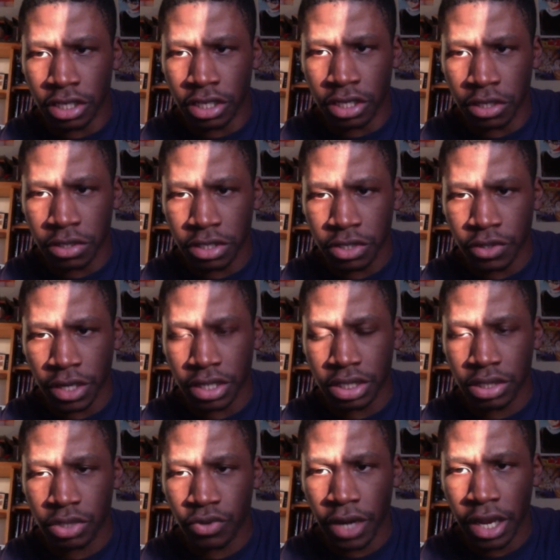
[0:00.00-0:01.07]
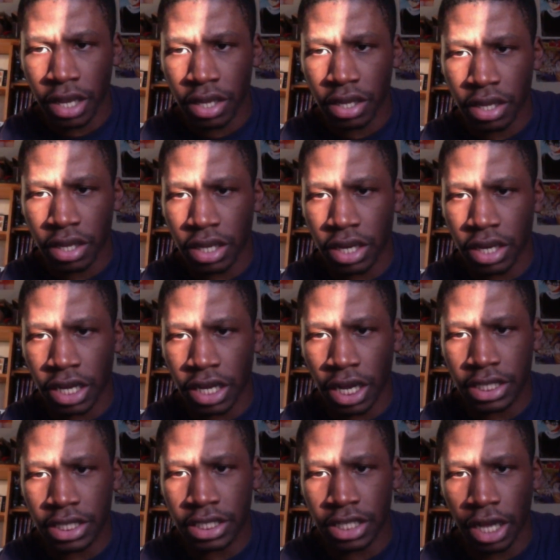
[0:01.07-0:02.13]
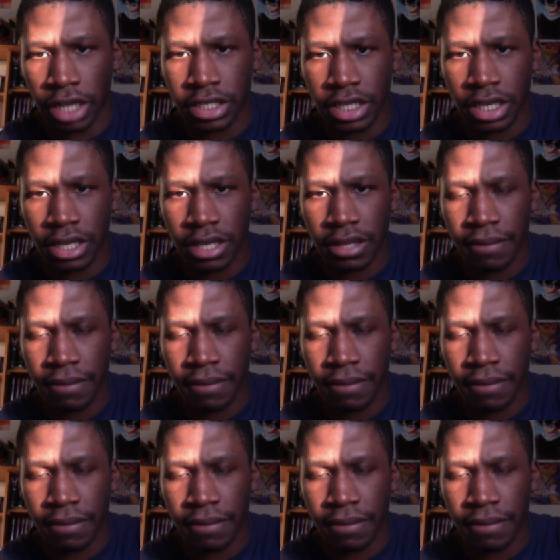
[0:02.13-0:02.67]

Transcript: Giyu just tried to strike. Akaza dodged it.